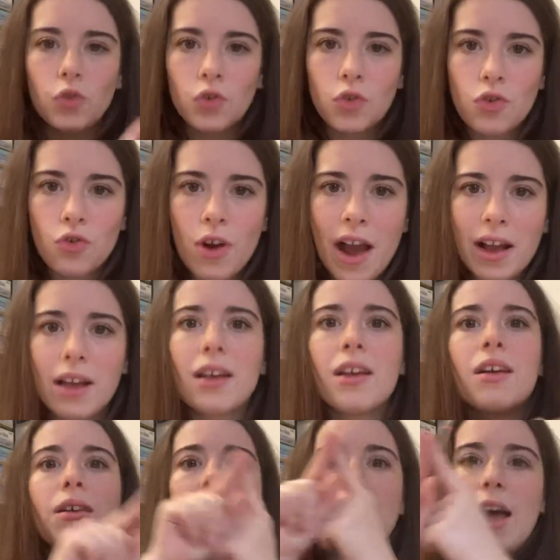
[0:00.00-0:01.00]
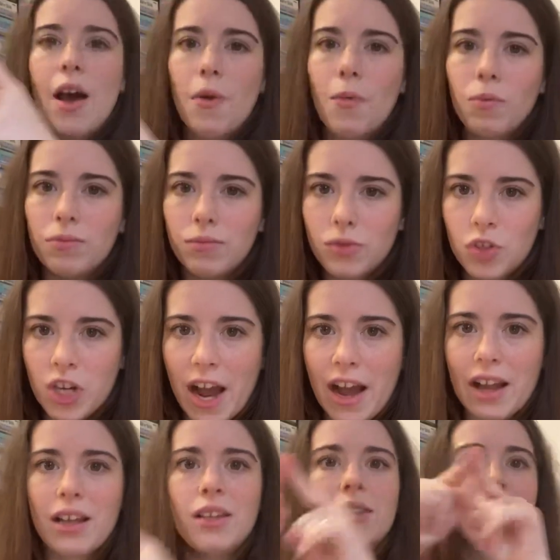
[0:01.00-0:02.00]
track and
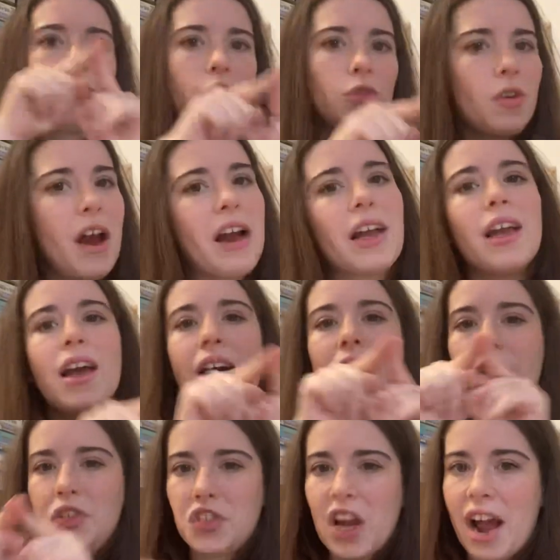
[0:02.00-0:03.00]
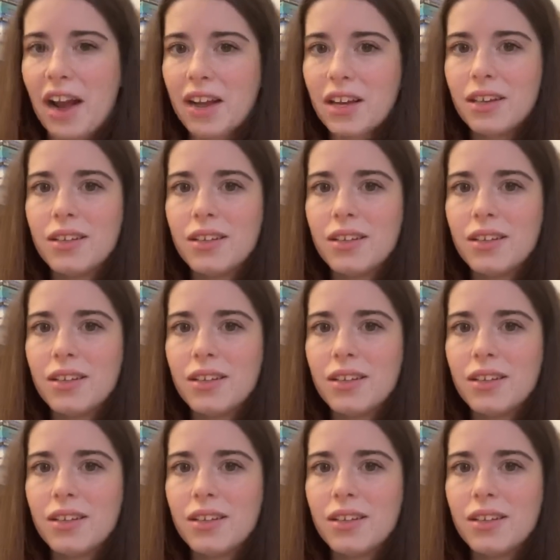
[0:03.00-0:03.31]
check, track and check.